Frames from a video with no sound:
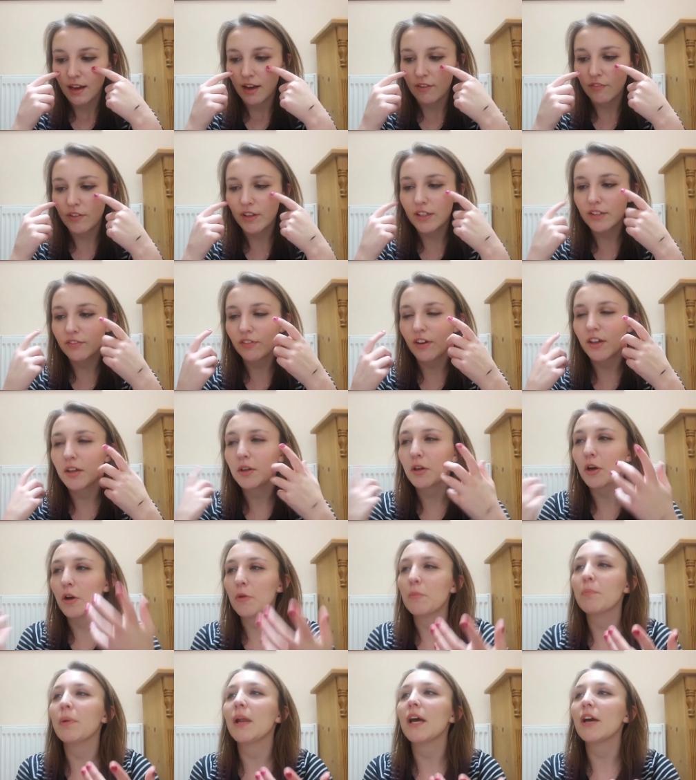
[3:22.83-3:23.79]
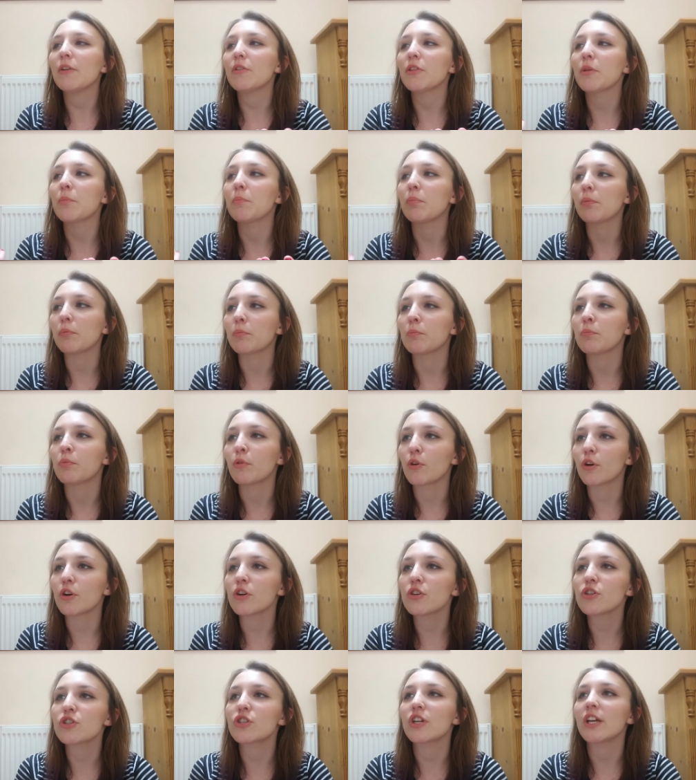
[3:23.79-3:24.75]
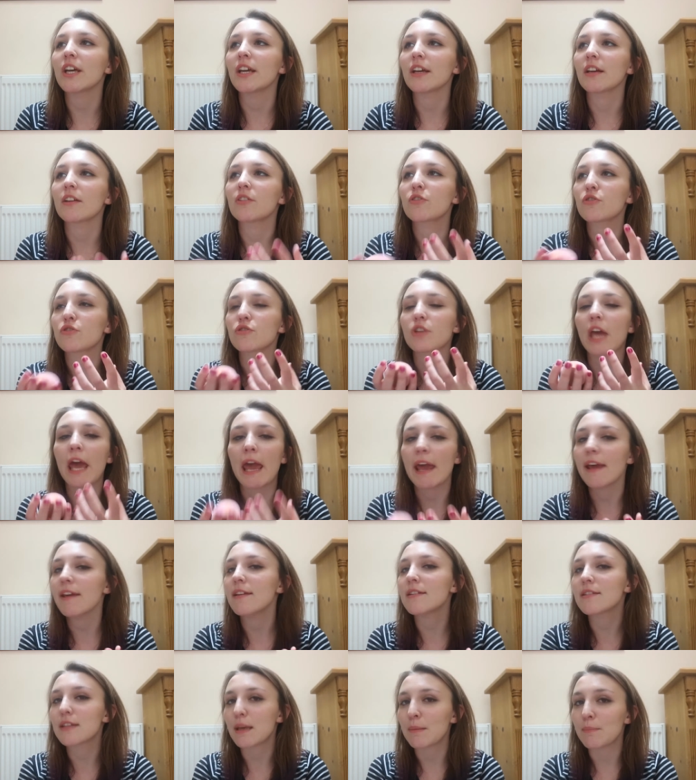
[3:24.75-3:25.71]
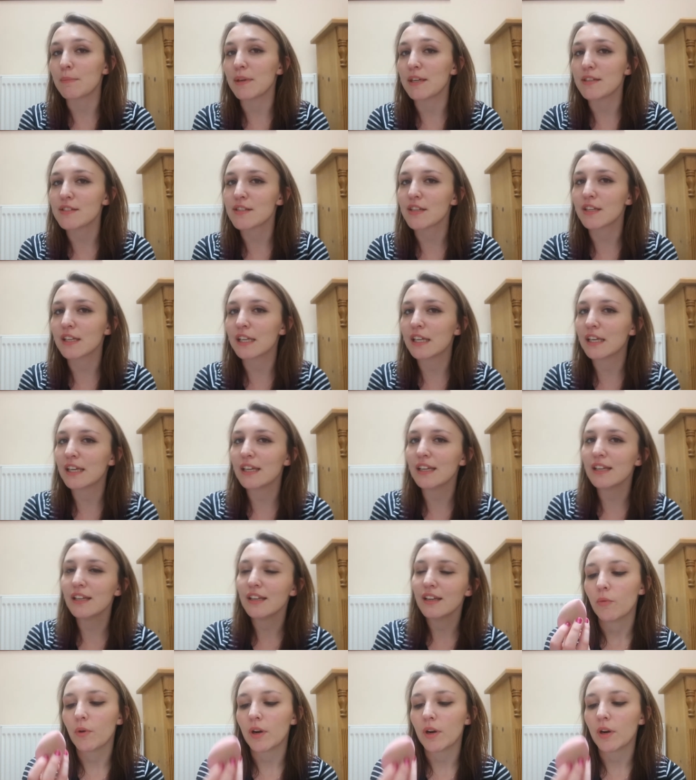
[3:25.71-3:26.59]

I find if I apply it with a brush, it just cakes immediately.